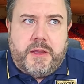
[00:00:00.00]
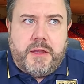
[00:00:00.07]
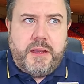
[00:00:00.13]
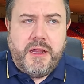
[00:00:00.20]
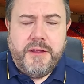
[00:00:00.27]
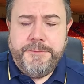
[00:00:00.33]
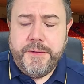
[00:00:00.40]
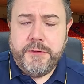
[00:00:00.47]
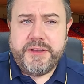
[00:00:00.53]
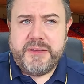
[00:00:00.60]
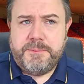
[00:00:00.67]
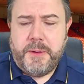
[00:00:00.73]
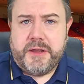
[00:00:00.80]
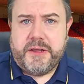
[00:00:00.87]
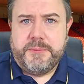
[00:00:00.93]
I feel
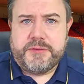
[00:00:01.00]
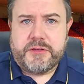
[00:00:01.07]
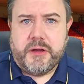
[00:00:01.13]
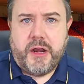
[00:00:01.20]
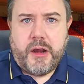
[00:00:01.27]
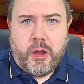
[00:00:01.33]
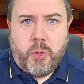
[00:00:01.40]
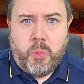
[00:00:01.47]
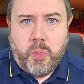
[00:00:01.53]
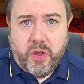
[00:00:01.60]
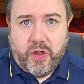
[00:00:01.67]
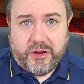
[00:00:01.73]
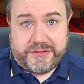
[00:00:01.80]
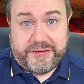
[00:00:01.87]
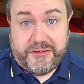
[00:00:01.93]
Des Buckingham's got a lot of
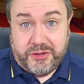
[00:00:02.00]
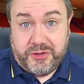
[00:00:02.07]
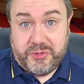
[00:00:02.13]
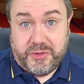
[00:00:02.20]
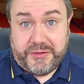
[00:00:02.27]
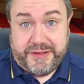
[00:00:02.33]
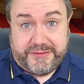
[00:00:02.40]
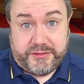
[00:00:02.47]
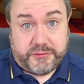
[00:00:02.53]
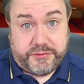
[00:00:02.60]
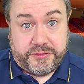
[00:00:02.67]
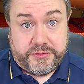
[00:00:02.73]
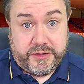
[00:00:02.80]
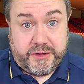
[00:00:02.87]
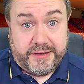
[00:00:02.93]
work to do on this
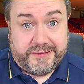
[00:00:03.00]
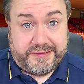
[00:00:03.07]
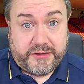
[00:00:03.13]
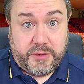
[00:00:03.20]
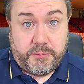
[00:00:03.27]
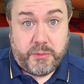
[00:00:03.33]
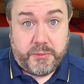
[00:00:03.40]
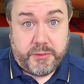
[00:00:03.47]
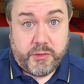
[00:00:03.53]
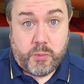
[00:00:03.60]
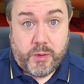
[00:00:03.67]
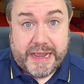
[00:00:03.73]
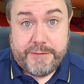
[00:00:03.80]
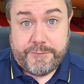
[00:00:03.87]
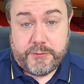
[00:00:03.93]
Oxford United side when we're
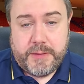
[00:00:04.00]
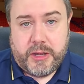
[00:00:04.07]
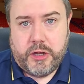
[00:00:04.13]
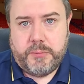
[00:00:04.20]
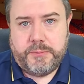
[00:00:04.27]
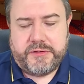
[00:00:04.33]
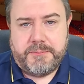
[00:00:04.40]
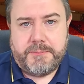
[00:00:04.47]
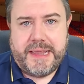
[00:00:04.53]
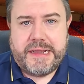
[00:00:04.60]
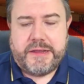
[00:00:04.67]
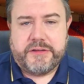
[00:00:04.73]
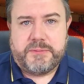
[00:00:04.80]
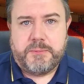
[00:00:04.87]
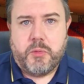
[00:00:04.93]
away from home to
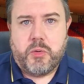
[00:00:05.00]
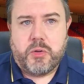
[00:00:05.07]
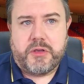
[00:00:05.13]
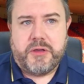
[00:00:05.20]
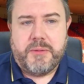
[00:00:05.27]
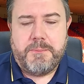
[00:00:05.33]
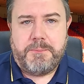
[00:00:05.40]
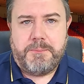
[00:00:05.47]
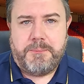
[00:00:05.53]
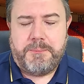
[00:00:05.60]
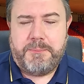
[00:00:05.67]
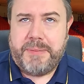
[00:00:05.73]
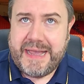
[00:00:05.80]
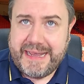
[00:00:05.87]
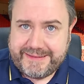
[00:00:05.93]
make us more
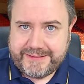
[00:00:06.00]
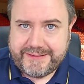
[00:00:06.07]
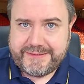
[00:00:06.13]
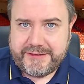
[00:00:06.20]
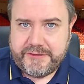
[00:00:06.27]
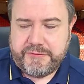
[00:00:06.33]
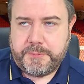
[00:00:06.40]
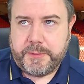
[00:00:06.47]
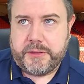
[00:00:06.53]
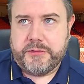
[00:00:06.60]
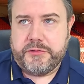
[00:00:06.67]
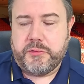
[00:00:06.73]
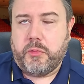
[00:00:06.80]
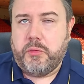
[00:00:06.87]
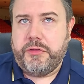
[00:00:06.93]
competitive,
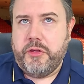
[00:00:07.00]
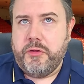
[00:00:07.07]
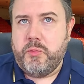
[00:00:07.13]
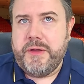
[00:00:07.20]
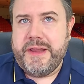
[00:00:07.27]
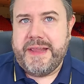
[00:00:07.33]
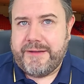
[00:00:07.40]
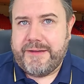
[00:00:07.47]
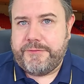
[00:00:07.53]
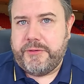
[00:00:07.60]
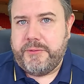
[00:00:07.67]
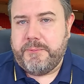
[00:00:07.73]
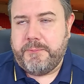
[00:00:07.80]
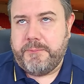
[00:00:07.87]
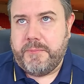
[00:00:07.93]
because although we
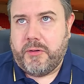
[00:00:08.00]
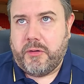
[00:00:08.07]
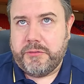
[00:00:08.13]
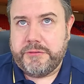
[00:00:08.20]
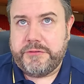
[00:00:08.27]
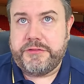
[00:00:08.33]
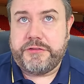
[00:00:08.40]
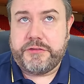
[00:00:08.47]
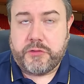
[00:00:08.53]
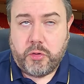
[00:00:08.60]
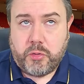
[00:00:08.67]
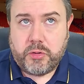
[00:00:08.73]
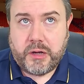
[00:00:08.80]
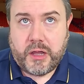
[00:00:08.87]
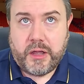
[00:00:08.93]
haven't, on the
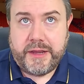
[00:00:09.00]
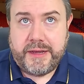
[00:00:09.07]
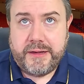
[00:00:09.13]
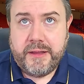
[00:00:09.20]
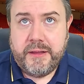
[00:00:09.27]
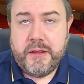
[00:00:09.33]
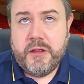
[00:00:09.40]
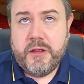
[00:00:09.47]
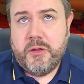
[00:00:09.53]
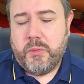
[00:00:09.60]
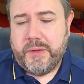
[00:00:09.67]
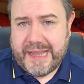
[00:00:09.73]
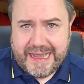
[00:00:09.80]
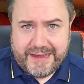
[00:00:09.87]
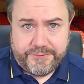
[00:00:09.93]
scoreline,
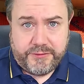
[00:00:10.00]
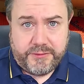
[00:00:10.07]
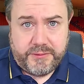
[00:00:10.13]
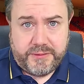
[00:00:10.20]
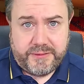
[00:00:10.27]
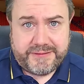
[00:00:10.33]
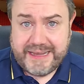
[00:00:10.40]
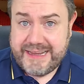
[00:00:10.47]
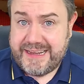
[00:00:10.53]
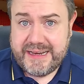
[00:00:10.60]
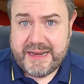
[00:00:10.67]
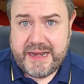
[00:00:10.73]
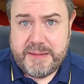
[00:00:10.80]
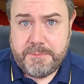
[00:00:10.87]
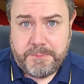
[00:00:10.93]
we haven't
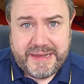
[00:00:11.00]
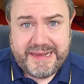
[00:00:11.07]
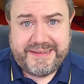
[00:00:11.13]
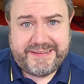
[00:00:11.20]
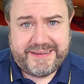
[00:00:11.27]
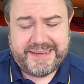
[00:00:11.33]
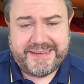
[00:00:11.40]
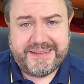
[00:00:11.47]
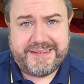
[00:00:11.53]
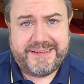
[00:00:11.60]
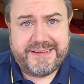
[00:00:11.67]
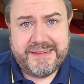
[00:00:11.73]
taken any beatings,